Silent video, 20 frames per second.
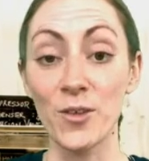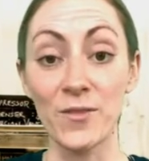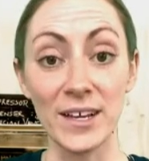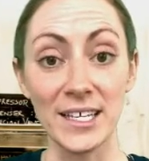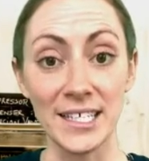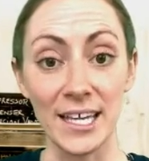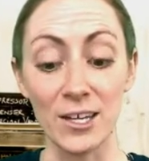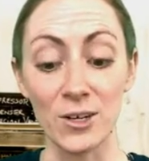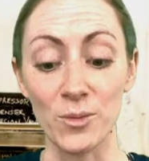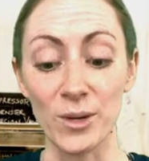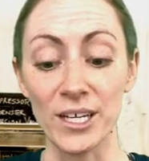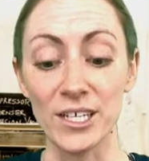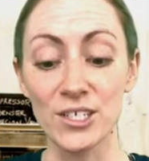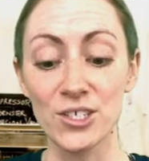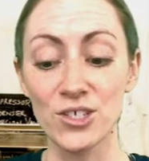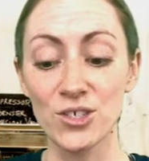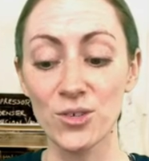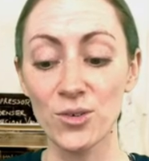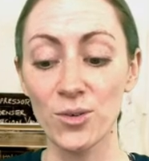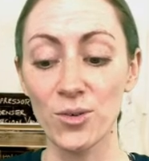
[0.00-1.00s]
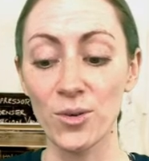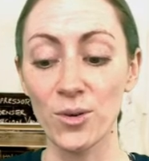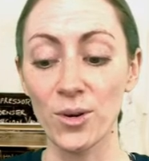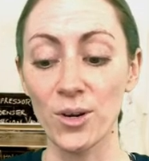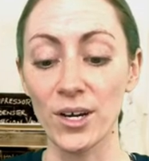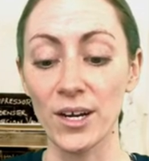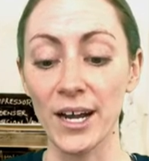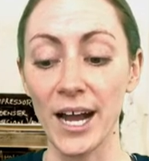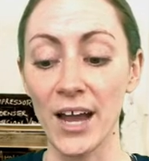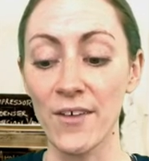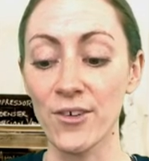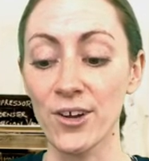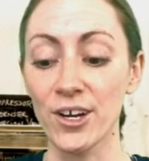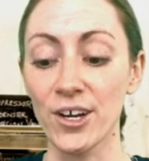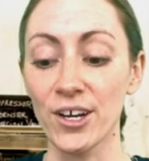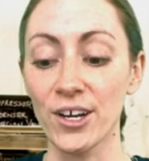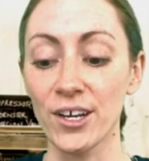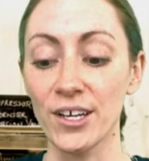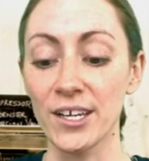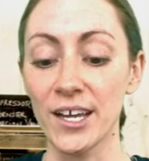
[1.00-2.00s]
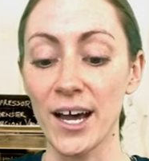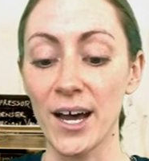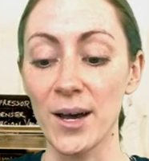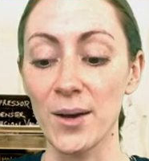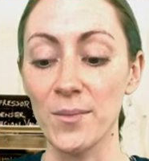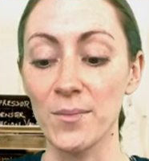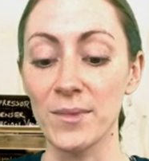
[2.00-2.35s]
perfect sandwich, or I've heard